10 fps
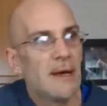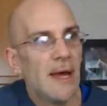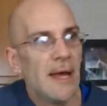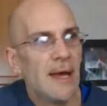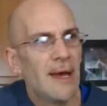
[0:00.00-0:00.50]

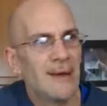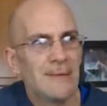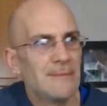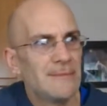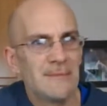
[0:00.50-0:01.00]
And
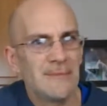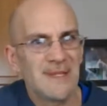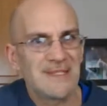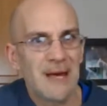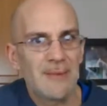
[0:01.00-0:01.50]

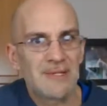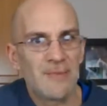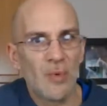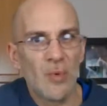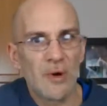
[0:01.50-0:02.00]
it's not much
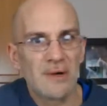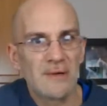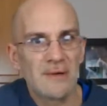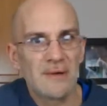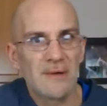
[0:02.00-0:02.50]
more.
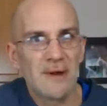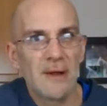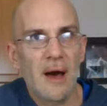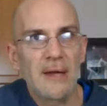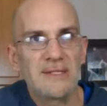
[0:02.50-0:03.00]

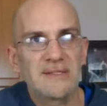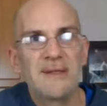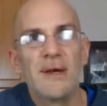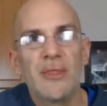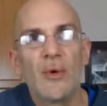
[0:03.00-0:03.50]
The
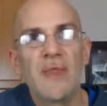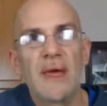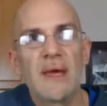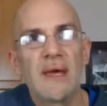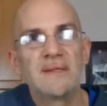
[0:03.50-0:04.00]
only
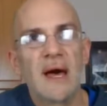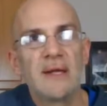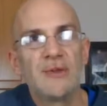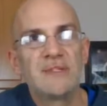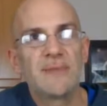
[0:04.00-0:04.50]
thing is I
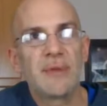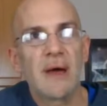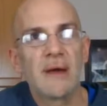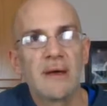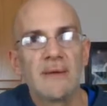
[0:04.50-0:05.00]
do the supply
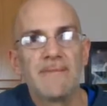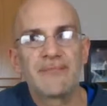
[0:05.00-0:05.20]
hut,